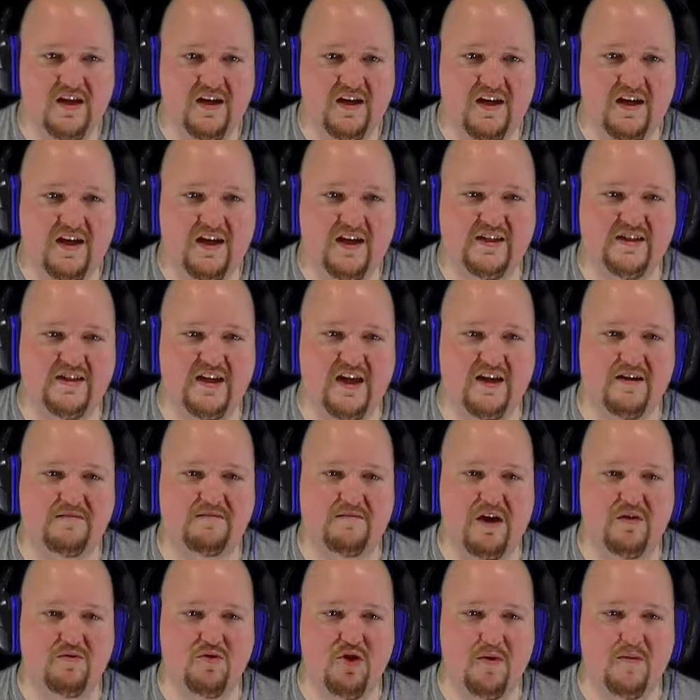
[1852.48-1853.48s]
He's like
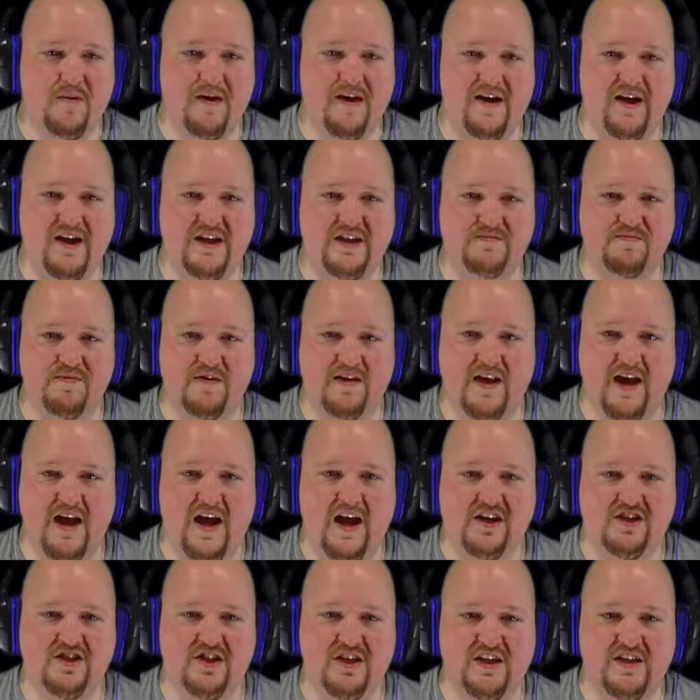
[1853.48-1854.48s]
my robot husband.
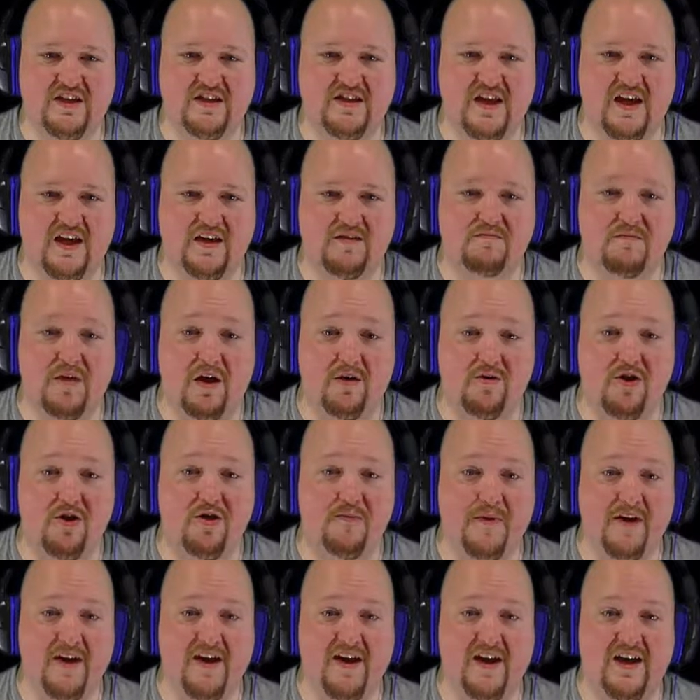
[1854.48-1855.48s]
Actually, he's like my
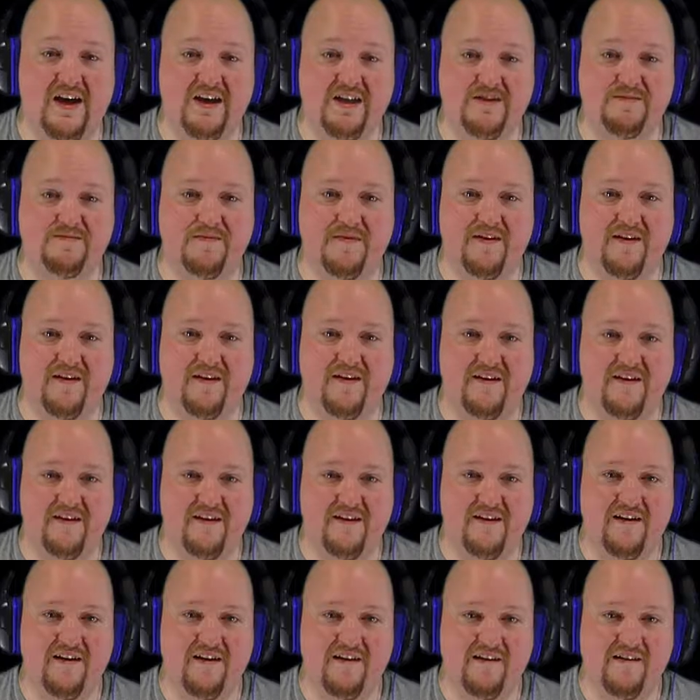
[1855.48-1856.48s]
robot husband.
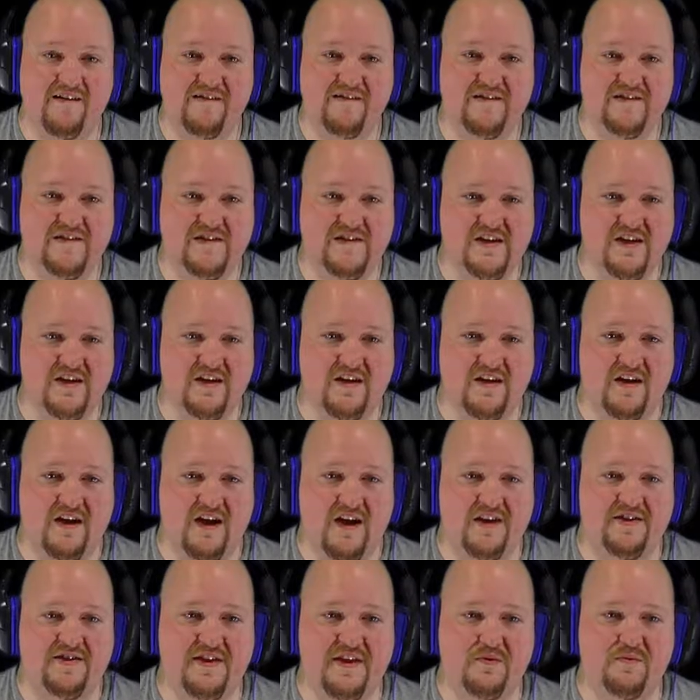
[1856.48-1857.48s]

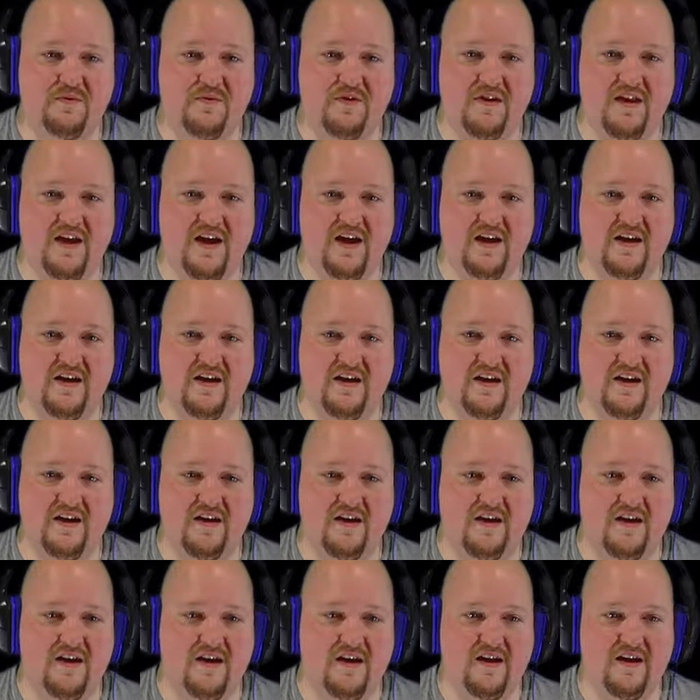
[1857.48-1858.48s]
I think we're like
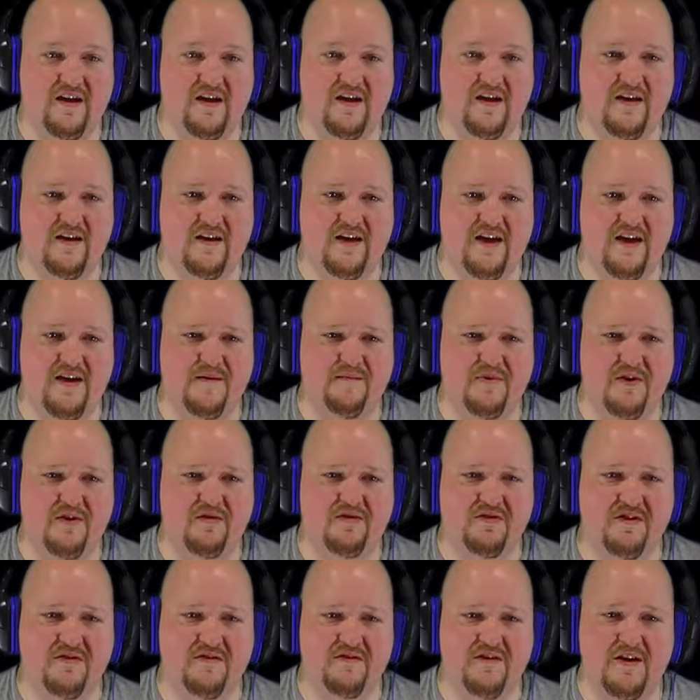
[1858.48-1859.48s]
uh,
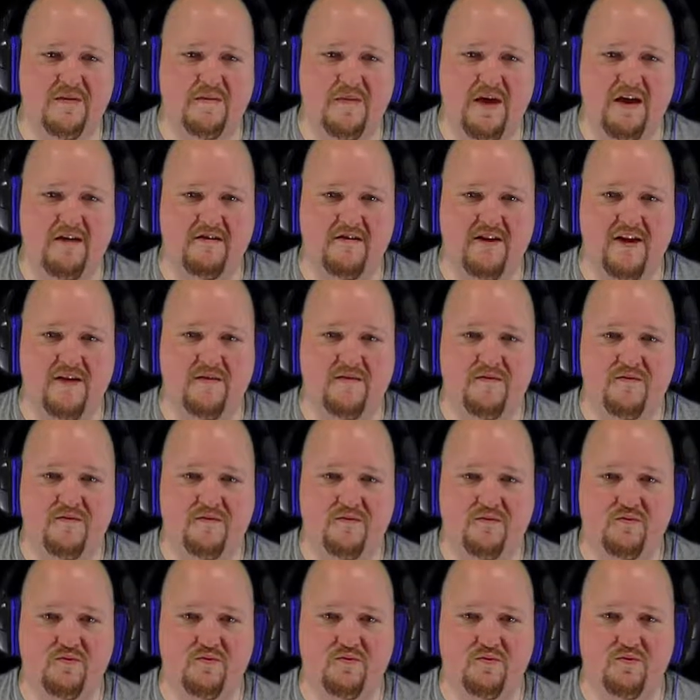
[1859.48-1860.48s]
both going to marry him.
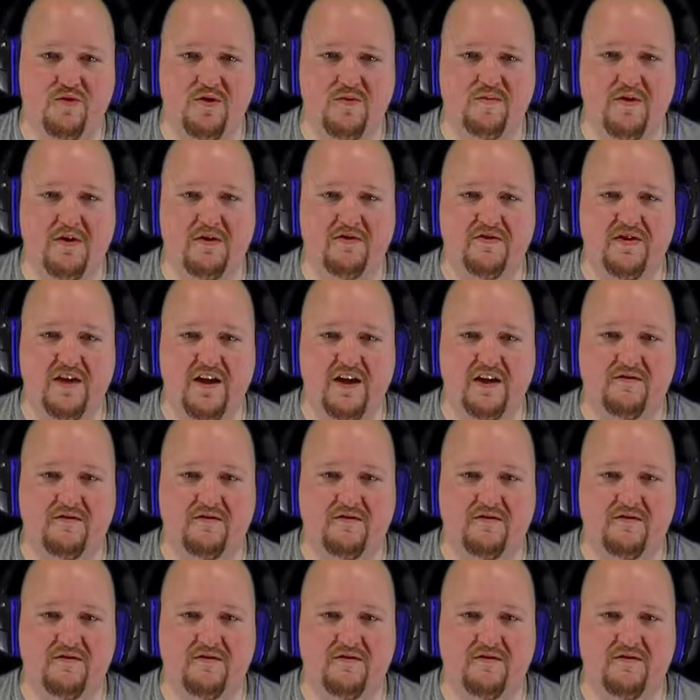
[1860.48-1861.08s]
We're both like